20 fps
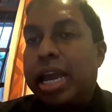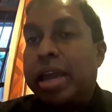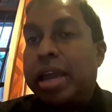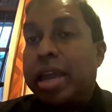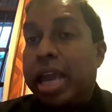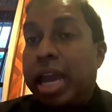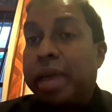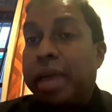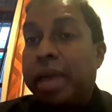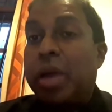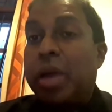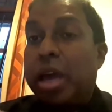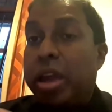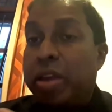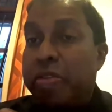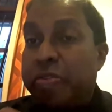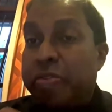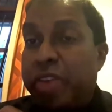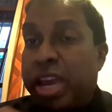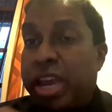
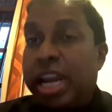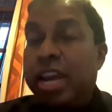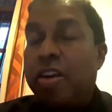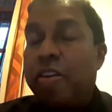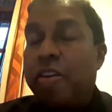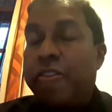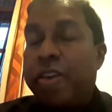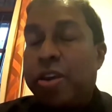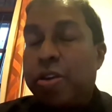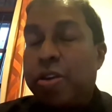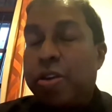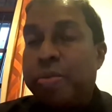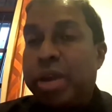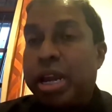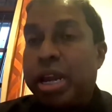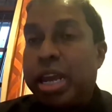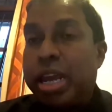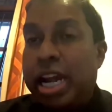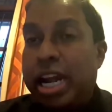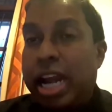unlawful
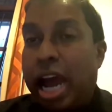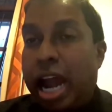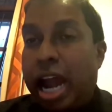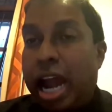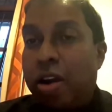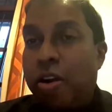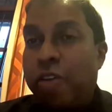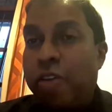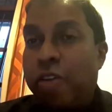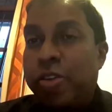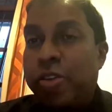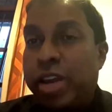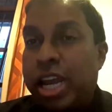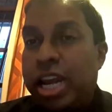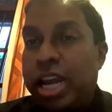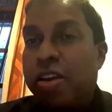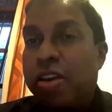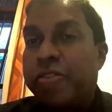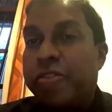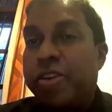
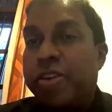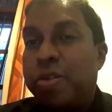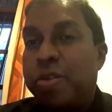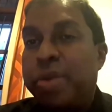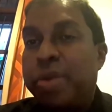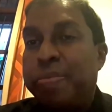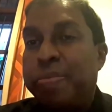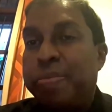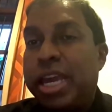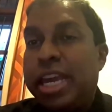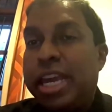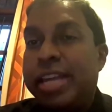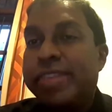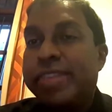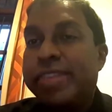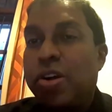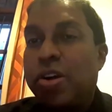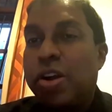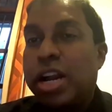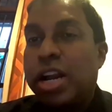killing of a human being is
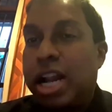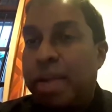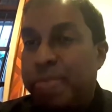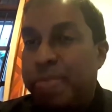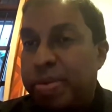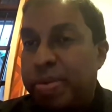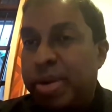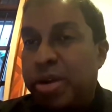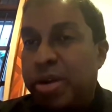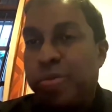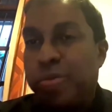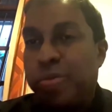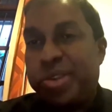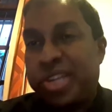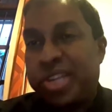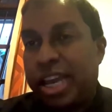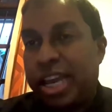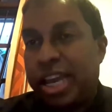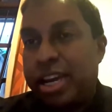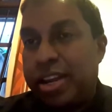called culpable
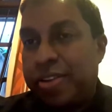homicide.